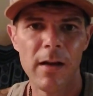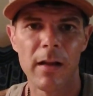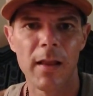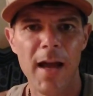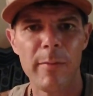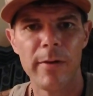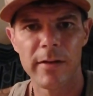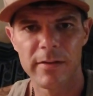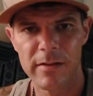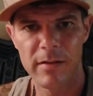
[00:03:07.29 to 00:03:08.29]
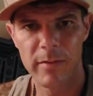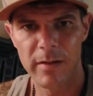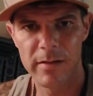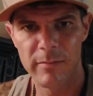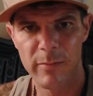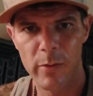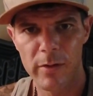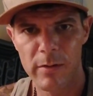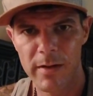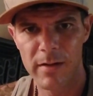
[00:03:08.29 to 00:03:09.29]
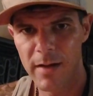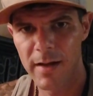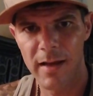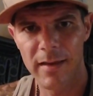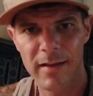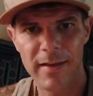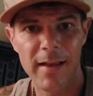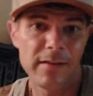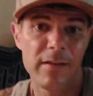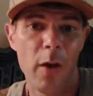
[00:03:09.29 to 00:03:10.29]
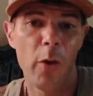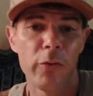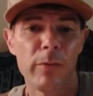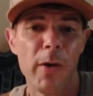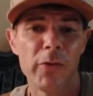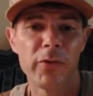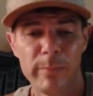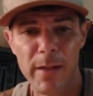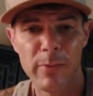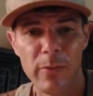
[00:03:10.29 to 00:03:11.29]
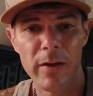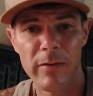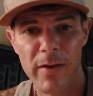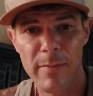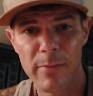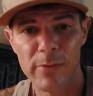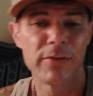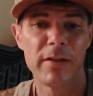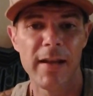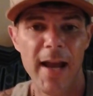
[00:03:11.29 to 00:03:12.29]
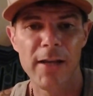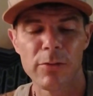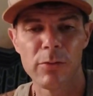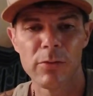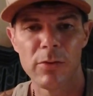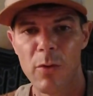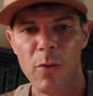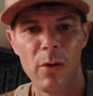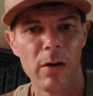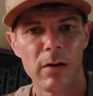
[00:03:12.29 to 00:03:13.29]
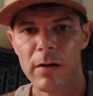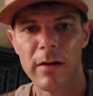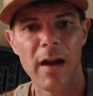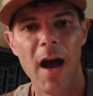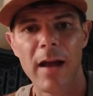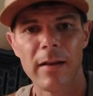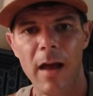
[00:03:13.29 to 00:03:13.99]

Cloud production is something that's important to me, and I think that goes for most people that are vapors, casual or not.